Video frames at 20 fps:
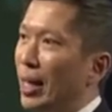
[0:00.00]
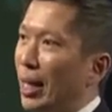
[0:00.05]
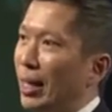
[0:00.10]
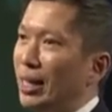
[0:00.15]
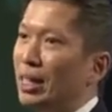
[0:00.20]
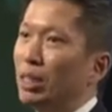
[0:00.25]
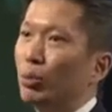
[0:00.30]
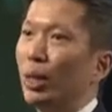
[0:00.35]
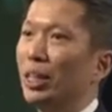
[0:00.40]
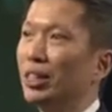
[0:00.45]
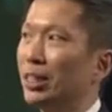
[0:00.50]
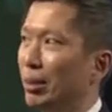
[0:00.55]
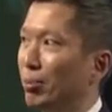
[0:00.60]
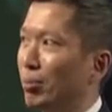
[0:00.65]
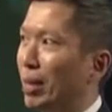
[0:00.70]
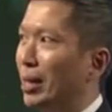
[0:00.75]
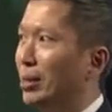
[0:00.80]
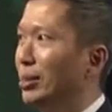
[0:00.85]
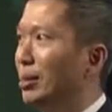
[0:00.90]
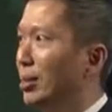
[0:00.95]
at least once a
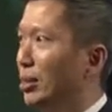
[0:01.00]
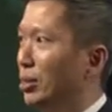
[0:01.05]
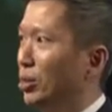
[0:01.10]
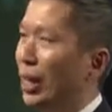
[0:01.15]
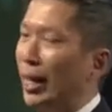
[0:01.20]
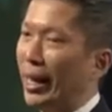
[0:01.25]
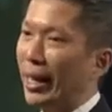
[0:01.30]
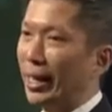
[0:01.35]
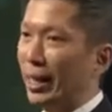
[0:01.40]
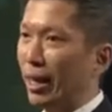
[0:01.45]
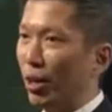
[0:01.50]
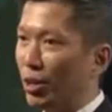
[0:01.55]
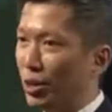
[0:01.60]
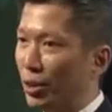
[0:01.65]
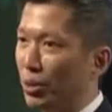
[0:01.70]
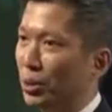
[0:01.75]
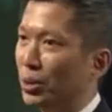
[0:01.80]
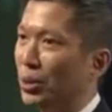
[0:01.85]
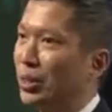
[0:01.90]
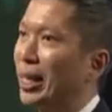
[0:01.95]
month. So I encourage
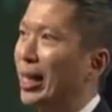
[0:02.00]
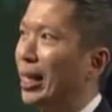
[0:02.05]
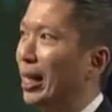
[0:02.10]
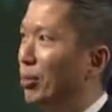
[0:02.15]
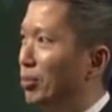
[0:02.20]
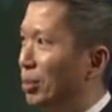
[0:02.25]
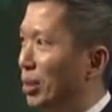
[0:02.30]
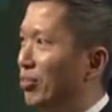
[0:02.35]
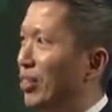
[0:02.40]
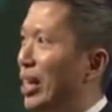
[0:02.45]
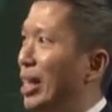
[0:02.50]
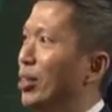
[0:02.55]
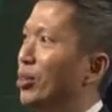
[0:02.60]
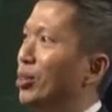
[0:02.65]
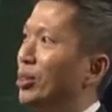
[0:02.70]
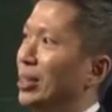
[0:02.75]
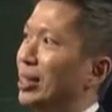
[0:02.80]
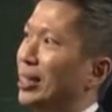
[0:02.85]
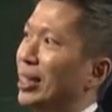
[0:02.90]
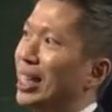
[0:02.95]
you to sign up. The venue
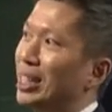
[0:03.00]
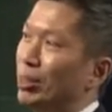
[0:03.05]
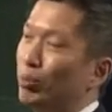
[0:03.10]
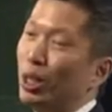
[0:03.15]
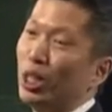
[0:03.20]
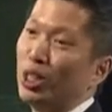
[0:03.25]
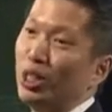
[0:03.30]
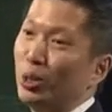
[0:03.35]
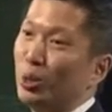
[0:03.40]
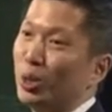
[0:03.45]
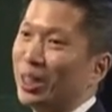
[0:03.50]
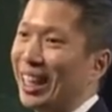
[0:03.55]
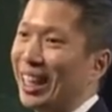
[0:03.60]
is in SPH News